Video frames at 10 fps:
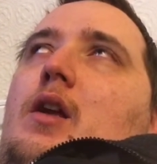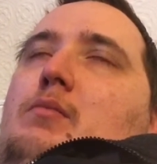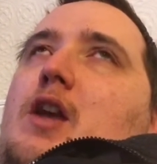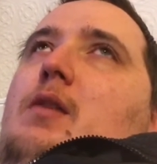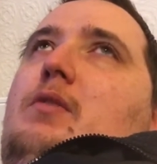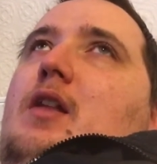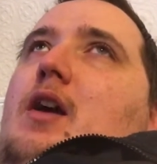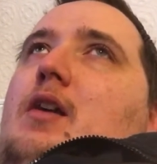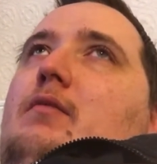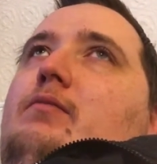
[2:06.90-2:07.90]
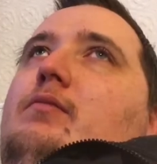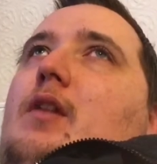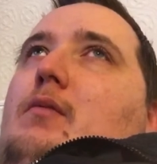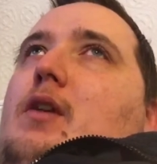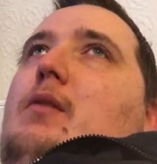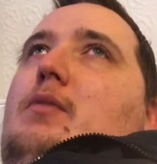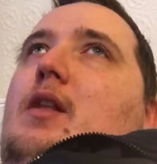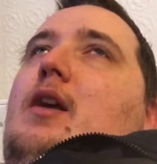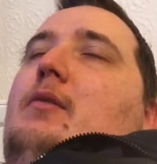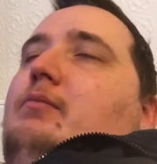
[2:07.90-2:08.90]
I'm keeping that in. I'm keeping
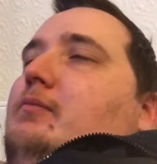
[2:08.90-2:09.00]
that